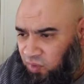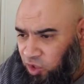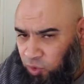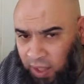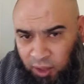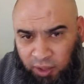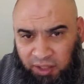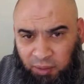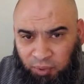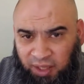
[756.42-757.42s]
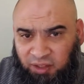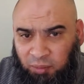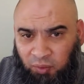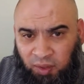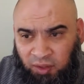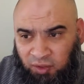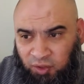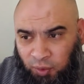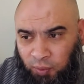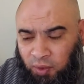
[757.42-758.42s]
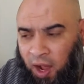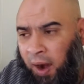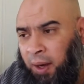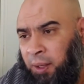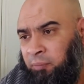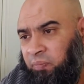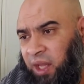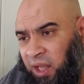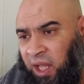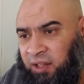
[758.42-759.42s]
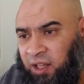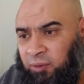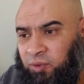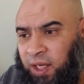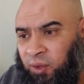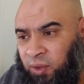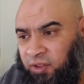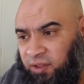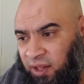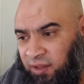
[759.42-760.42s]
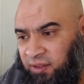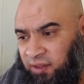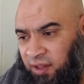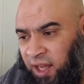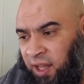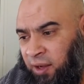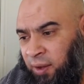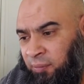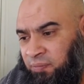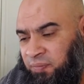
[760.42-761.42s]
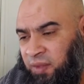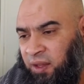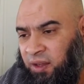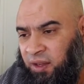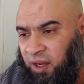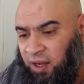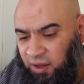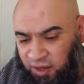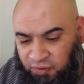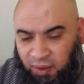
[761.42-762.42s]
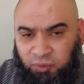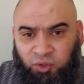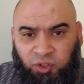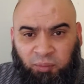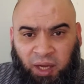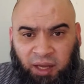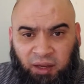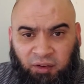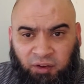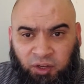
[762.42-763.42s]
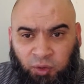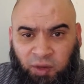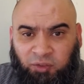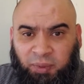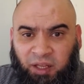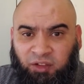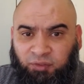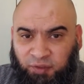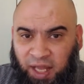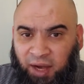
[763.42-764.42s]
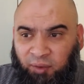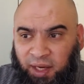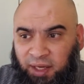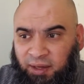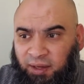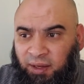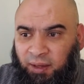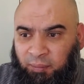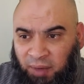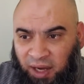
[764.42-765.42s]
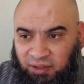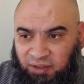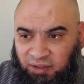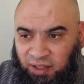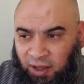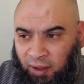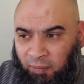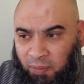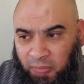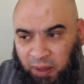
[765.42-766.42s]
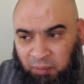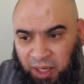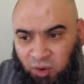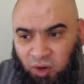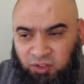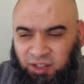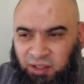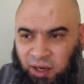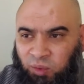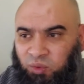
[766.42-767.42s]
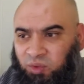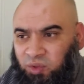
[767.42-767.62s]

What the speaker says: So I look at the pricing between the two. A lot of times what I notice is that if I'm using my USPS flat rate box, my cost is around